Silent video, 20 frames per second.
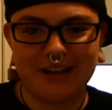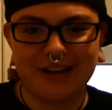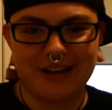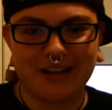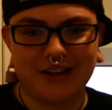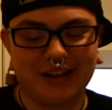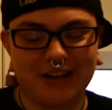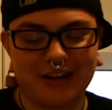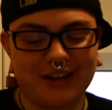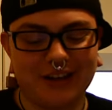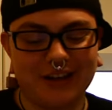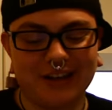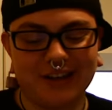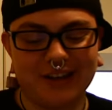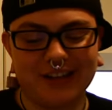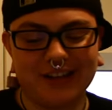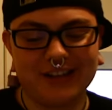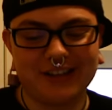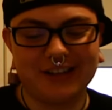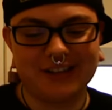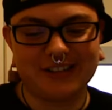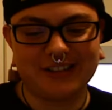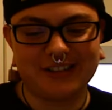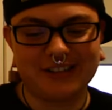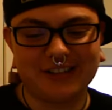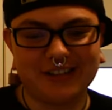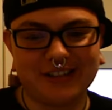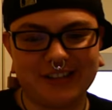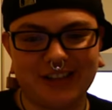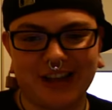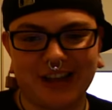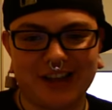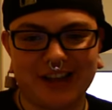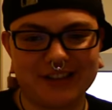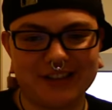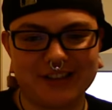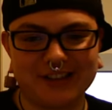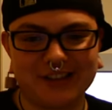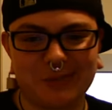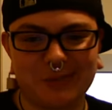uh, yeah,
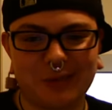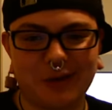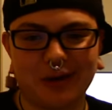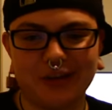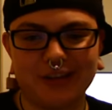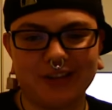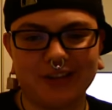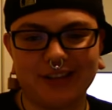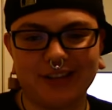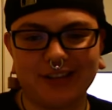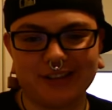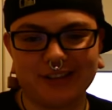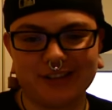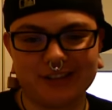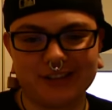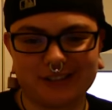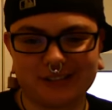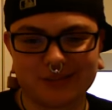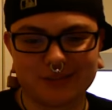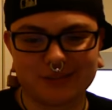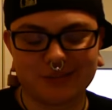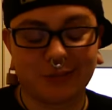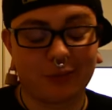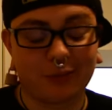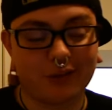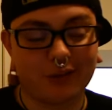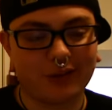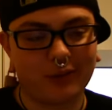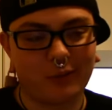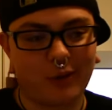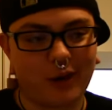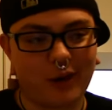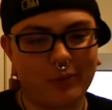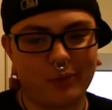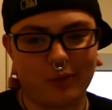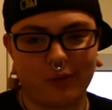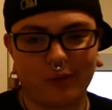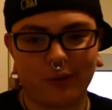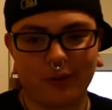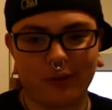because apparently there's really white
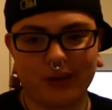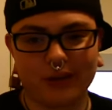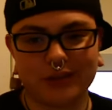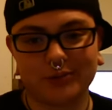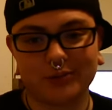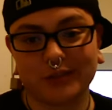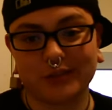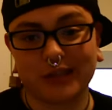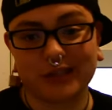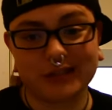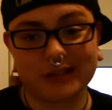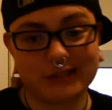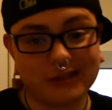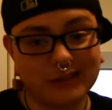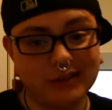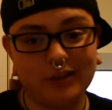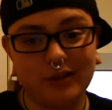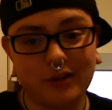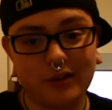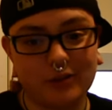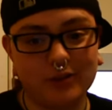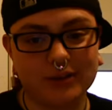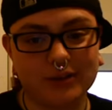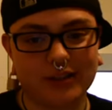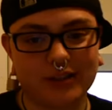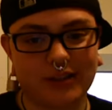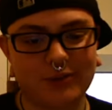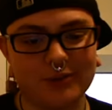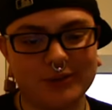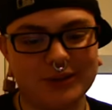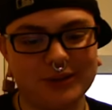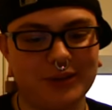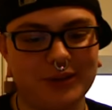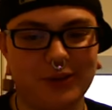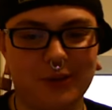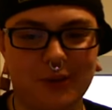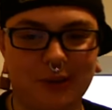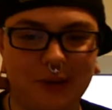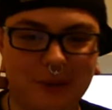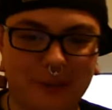Puerto Ricans, which I didn't know until I went to New
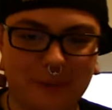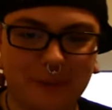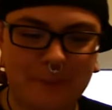York.